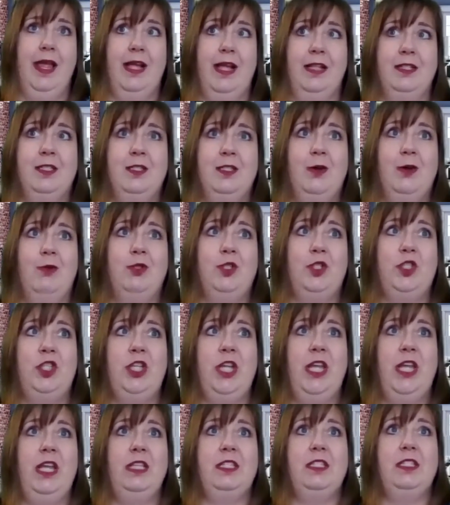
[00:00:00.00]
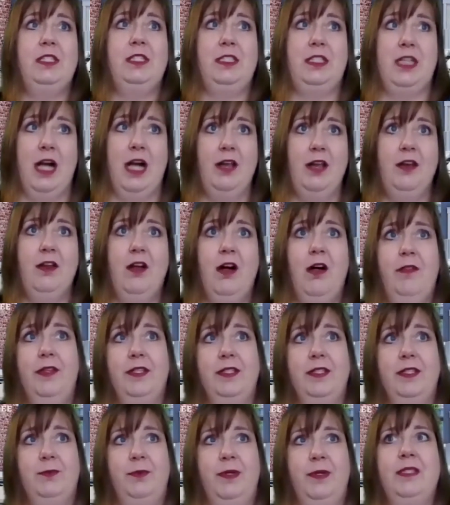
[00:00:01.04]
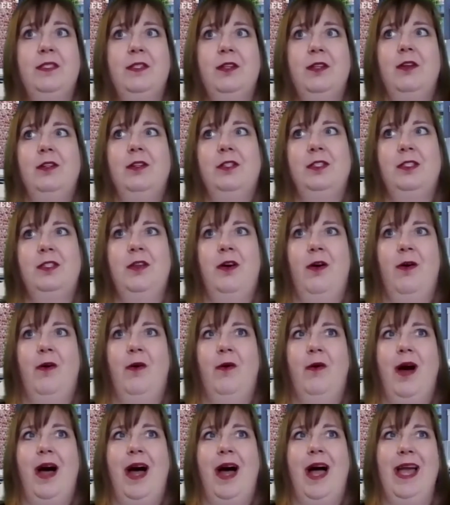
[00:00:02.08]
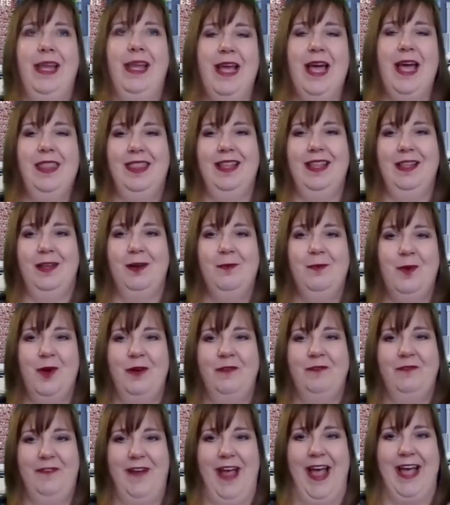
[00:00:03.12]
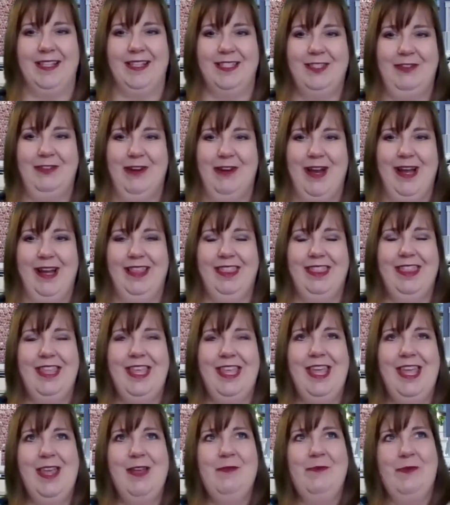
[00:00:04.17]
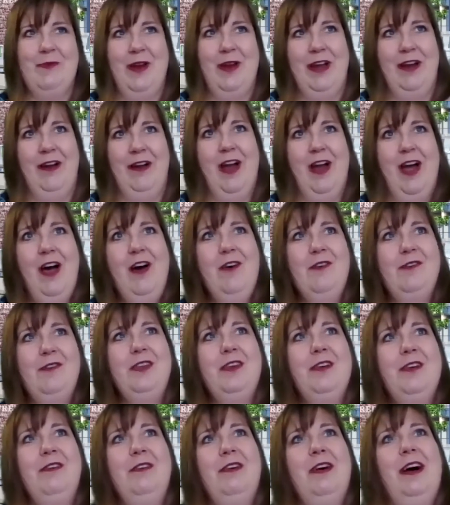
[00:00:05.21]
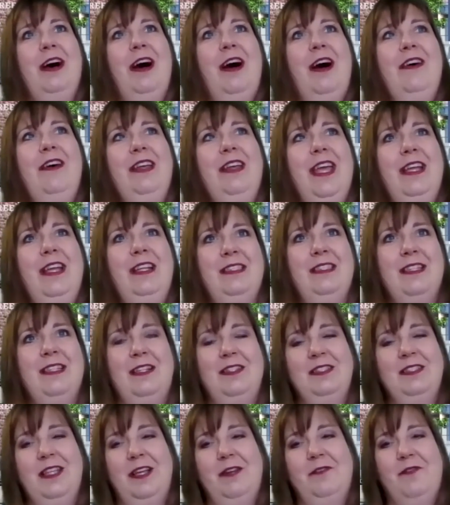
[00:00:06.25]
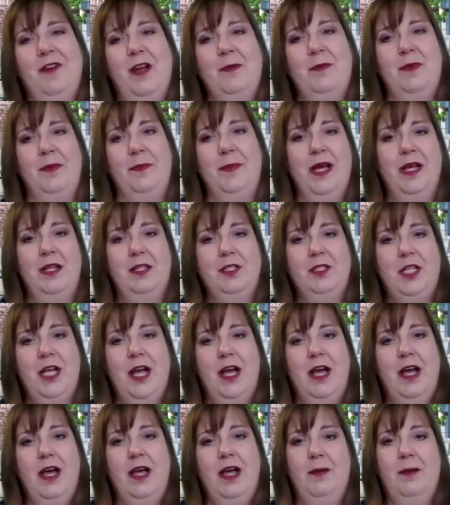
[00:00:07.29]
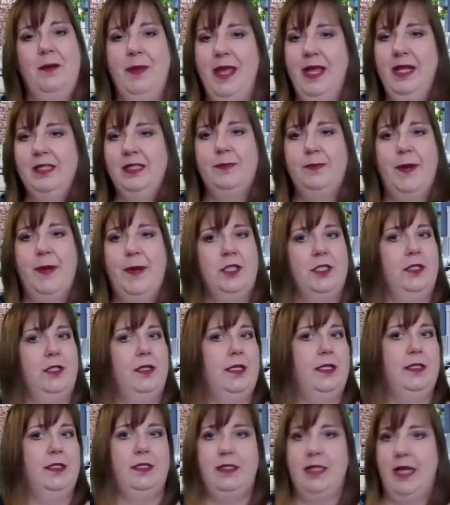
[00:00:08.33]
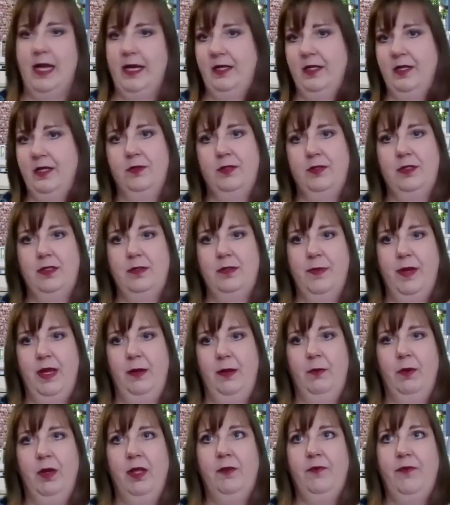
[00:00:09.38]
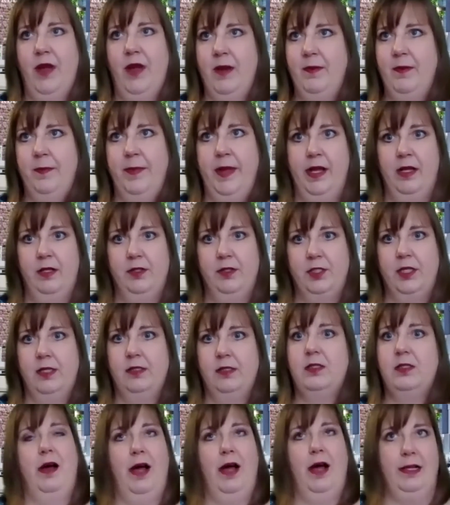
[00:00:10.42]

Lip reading: And so she's done all this research. So I got the little more fast track thing where, oh, okay, it sounds like fibromyalgia. Pain specialist diagnosed me with fibromyalgia.